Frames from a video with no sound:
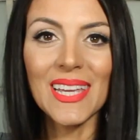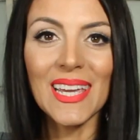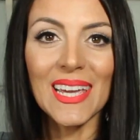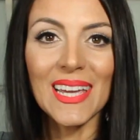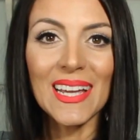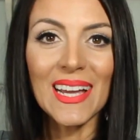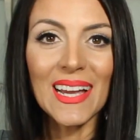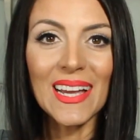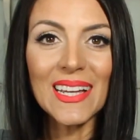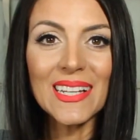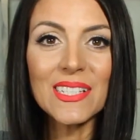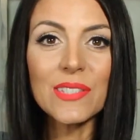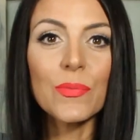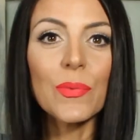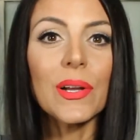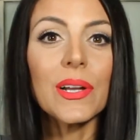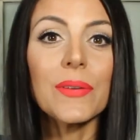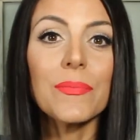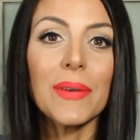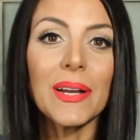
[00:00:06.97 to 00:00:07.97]
Hey guys,
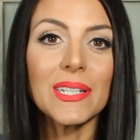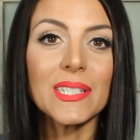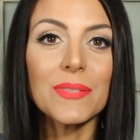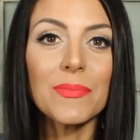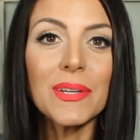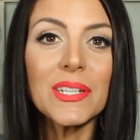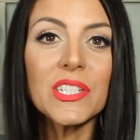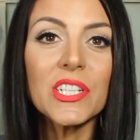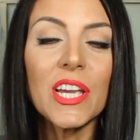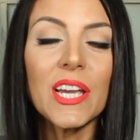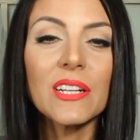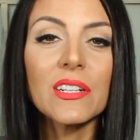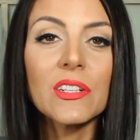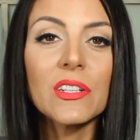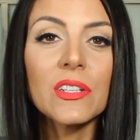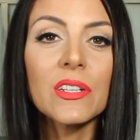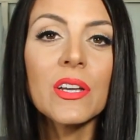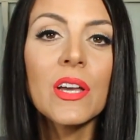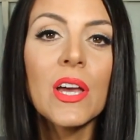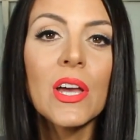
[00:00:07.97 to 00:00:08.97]
welcome back to my
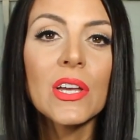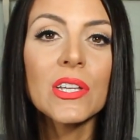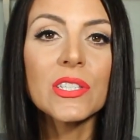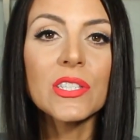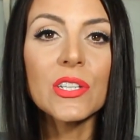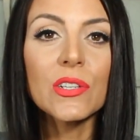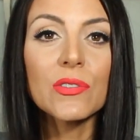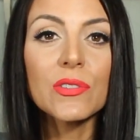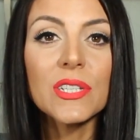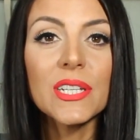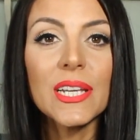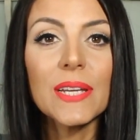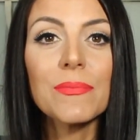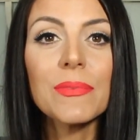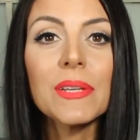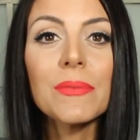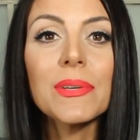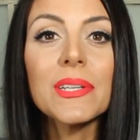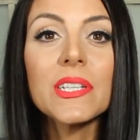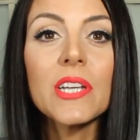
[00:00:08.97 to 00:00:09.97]
channel. So today I'm
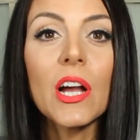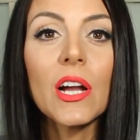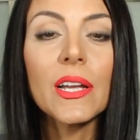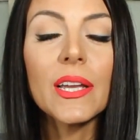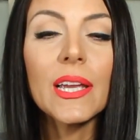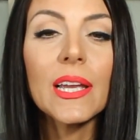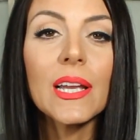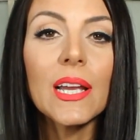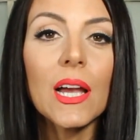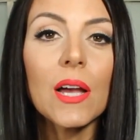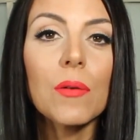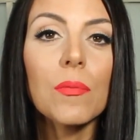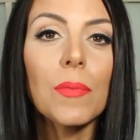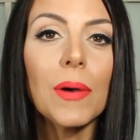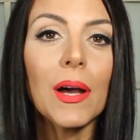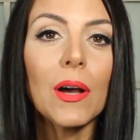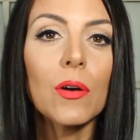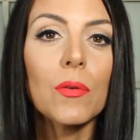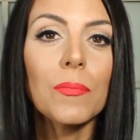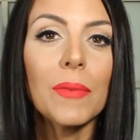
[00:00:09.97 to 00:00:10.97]
going to be talking
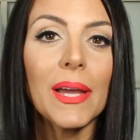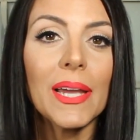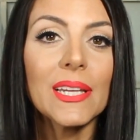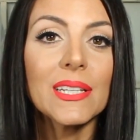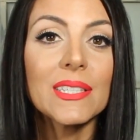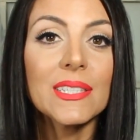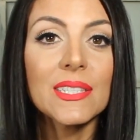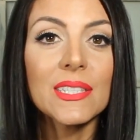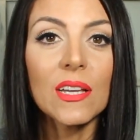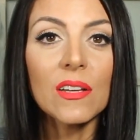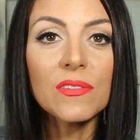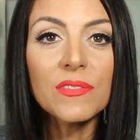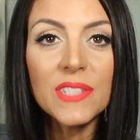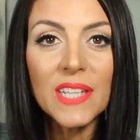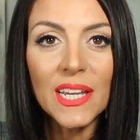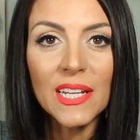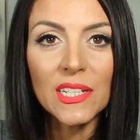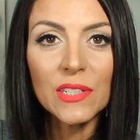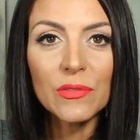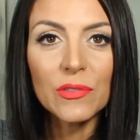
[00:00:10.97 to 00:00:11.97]
about my
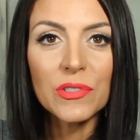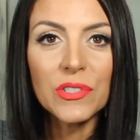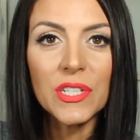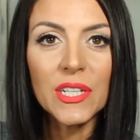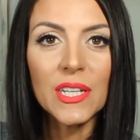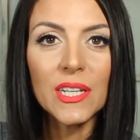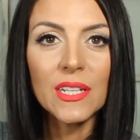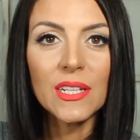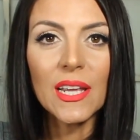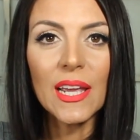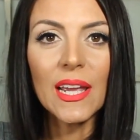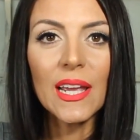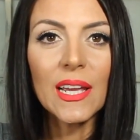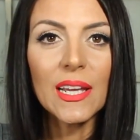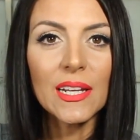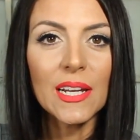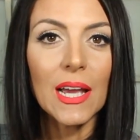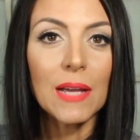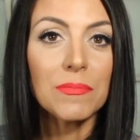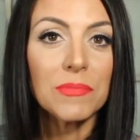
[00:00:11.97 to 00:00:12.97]
self-tanning routine,
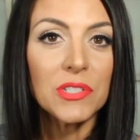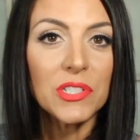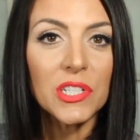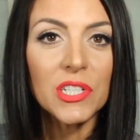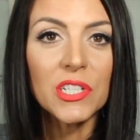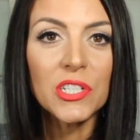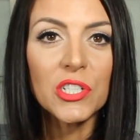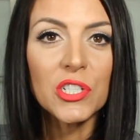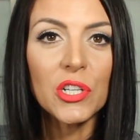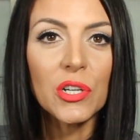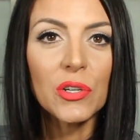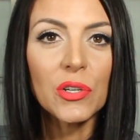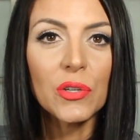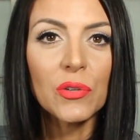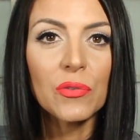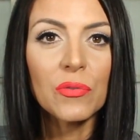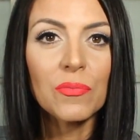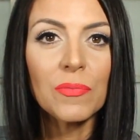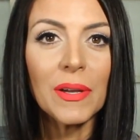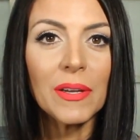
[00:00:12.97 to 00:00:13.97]
and I'm just going to show
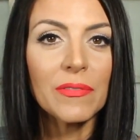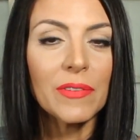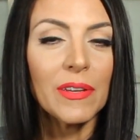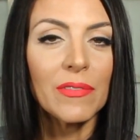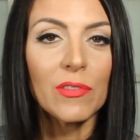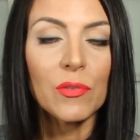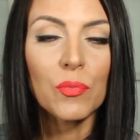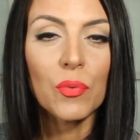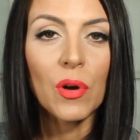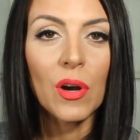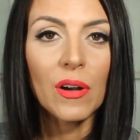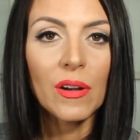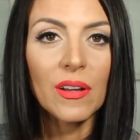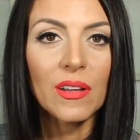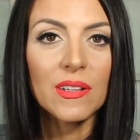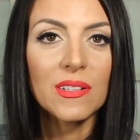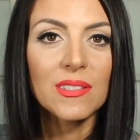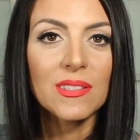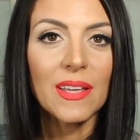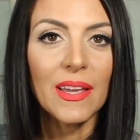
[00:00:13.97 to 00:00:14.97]
you my favorite
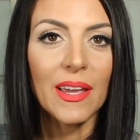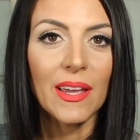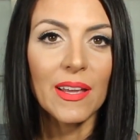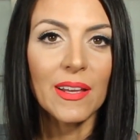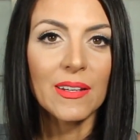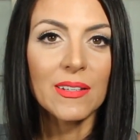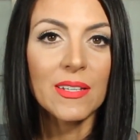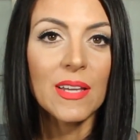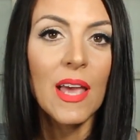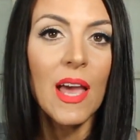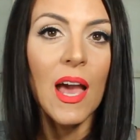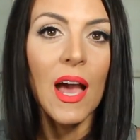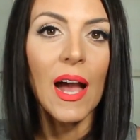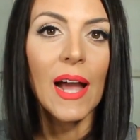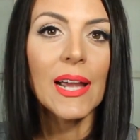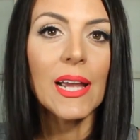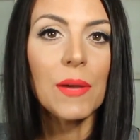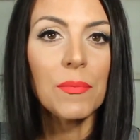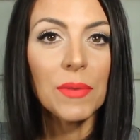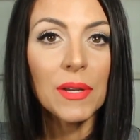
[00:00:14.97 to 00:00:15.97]
products, and
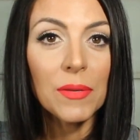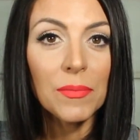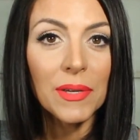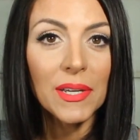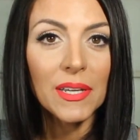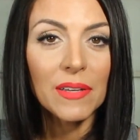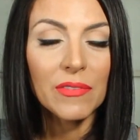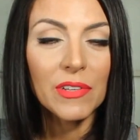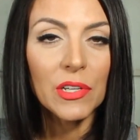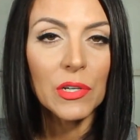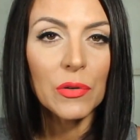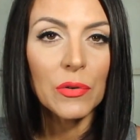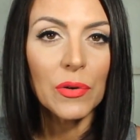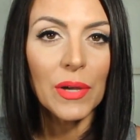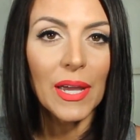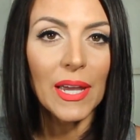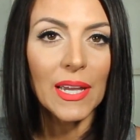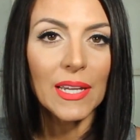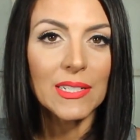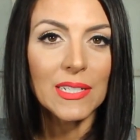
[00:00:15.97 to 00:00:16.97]
I am going to be giving
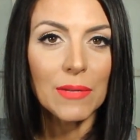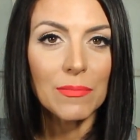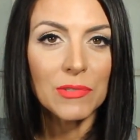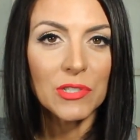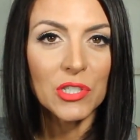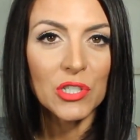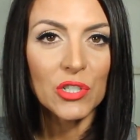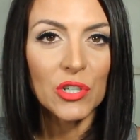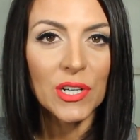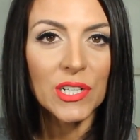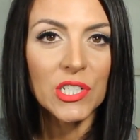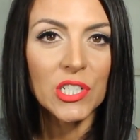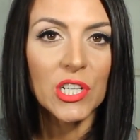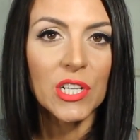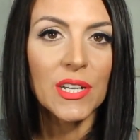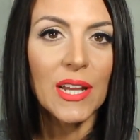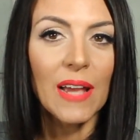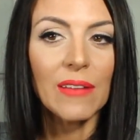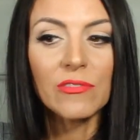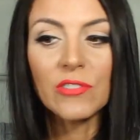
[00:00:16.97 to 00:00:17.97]
you a
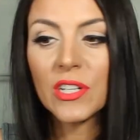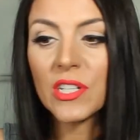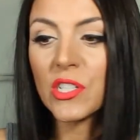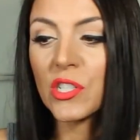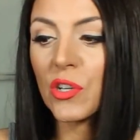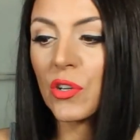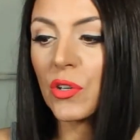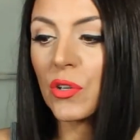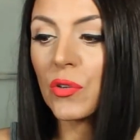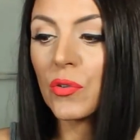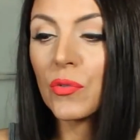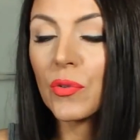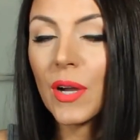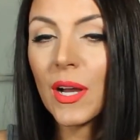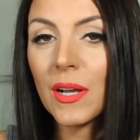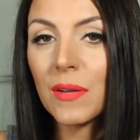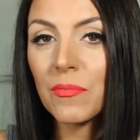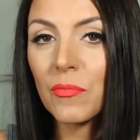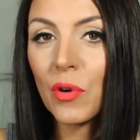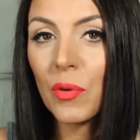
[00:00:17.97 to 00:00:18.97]
demonstration after I show you
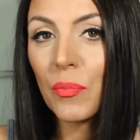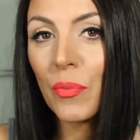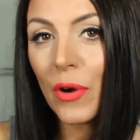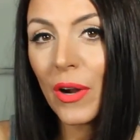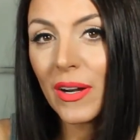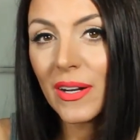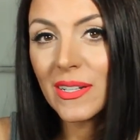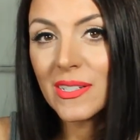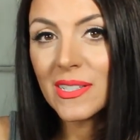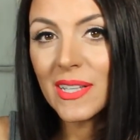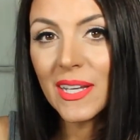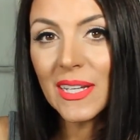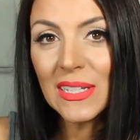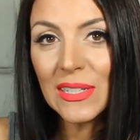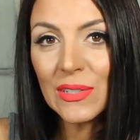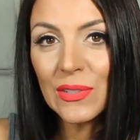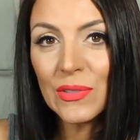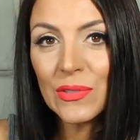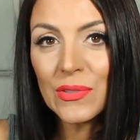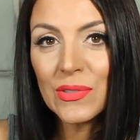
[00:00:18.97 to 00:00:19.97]
what products I
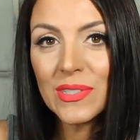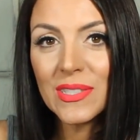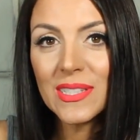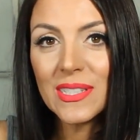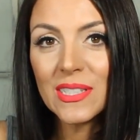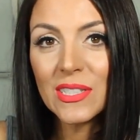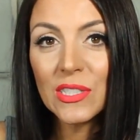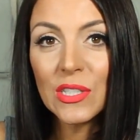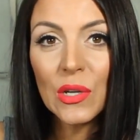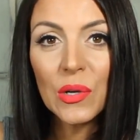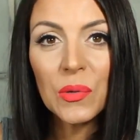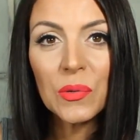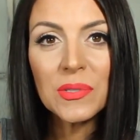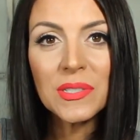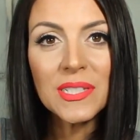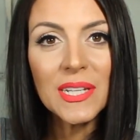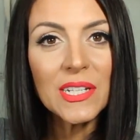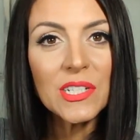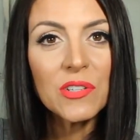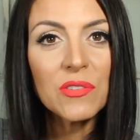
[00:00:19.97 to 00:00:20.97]
use, so
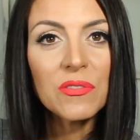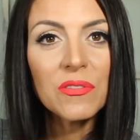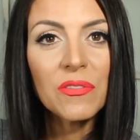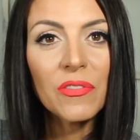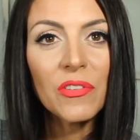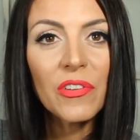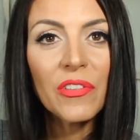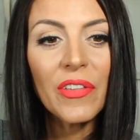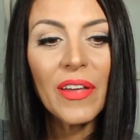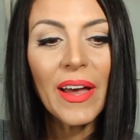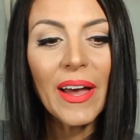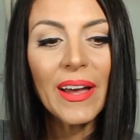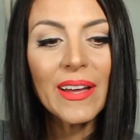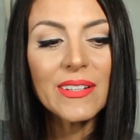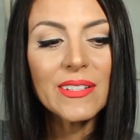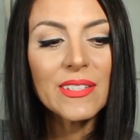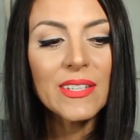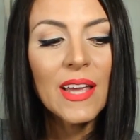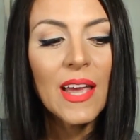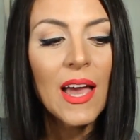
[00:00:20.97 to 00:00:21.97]
stay tuned for
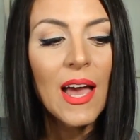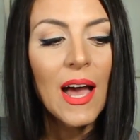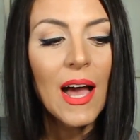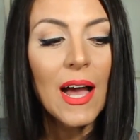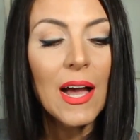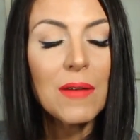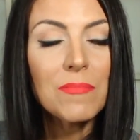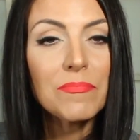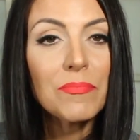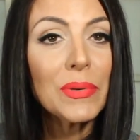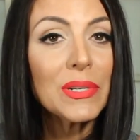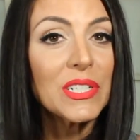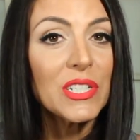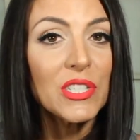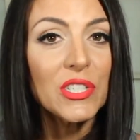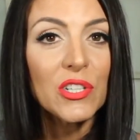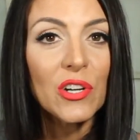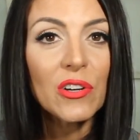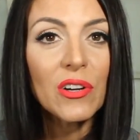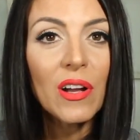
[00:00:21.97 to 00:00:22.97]
that. But
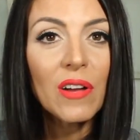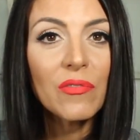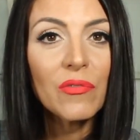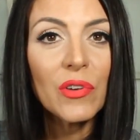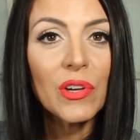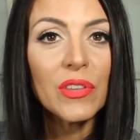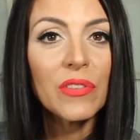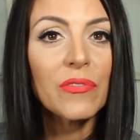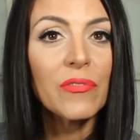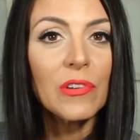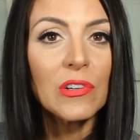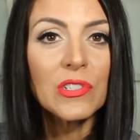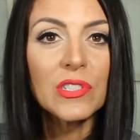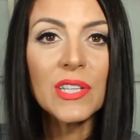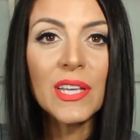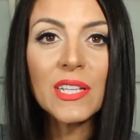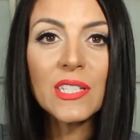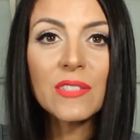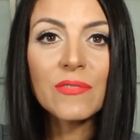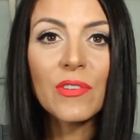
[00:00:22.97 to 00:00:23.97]
to start off with, first
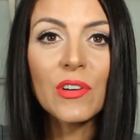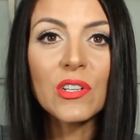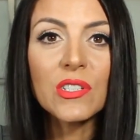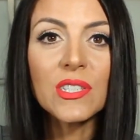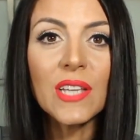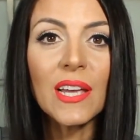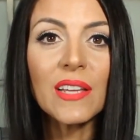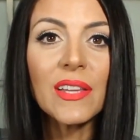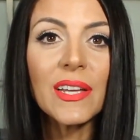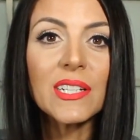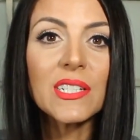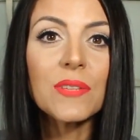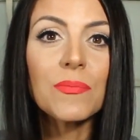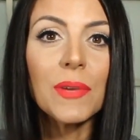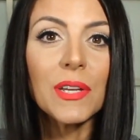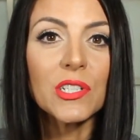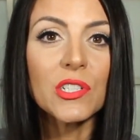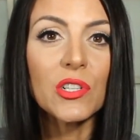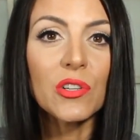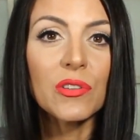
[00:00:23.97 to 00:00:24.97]
things first, I like to
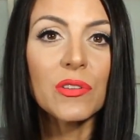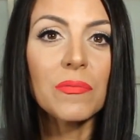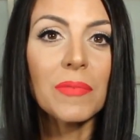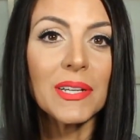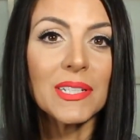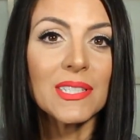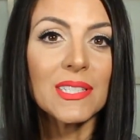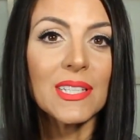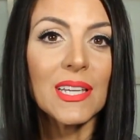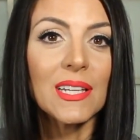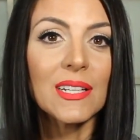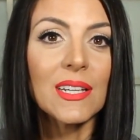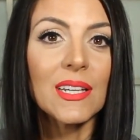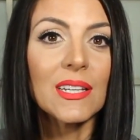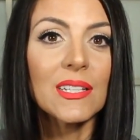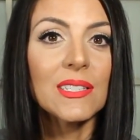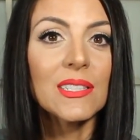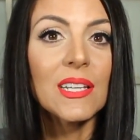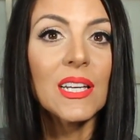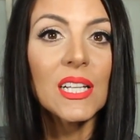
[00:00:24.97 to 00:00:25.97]
make sure that my skin
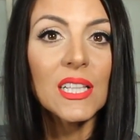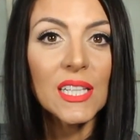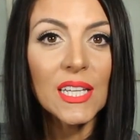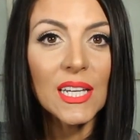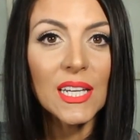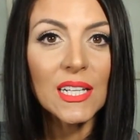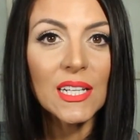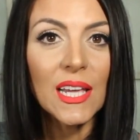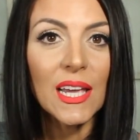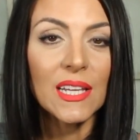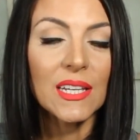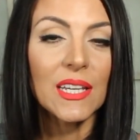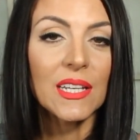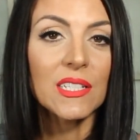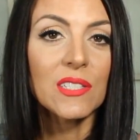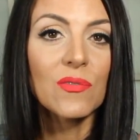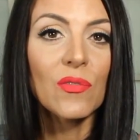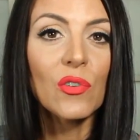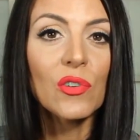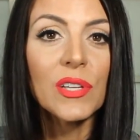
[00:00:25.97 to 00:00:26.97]
is clean and
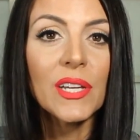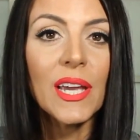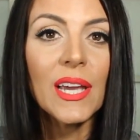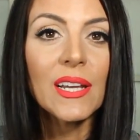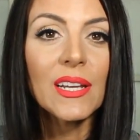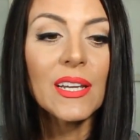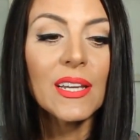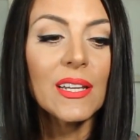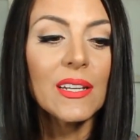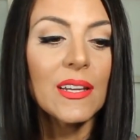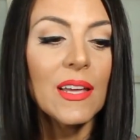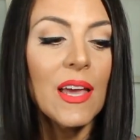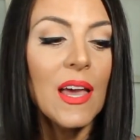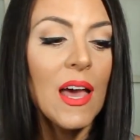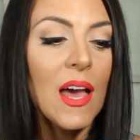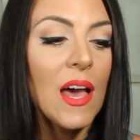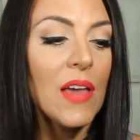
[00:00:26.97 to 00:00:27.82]
exfoliated.